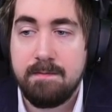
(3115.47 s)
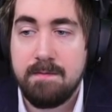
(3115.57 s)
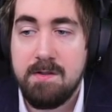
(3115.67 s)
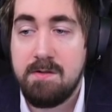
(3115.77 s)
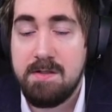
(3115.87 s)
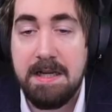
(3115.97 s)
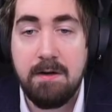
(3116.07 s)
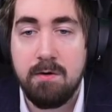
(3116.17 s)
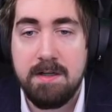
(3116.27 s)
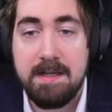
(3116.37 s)
So just
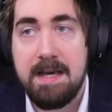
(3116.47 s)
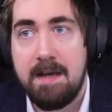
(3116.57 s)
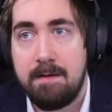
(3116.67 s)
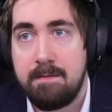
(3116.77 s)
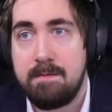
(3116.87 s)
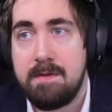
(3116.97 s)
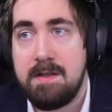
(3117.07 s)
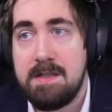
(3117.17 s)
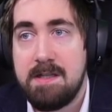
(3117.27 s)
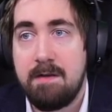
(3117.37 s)
ignore Decay.
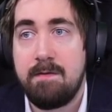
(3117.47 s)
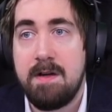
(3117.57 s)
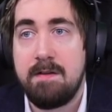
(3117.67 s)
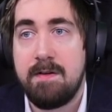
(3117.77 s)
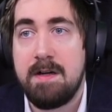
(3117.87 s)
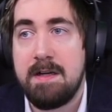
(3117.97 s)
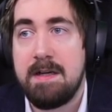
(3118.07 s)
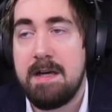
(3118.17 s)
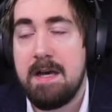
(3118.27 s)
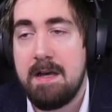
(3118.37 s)
It's like very,
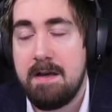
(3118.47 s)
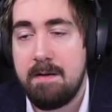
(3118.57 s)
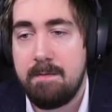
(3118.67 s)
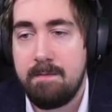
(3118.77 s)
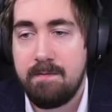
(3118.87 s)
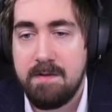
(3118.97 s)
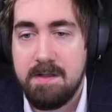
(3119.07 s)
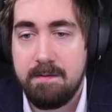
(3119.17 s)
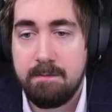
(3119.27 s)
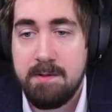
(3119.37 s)
very
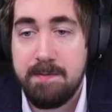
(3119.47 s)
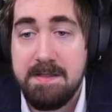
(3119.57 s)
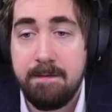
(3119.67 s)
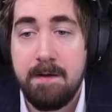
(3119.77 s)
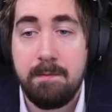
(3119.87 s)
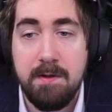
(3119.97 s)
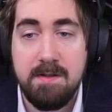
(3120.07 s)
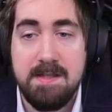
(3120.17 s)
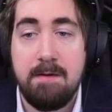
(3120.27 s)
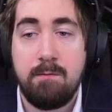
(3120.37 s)
specific
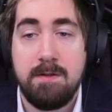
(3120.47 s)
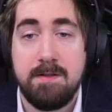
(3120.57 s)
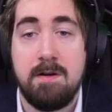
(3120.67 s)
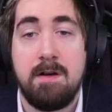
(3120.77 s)
builds that will talk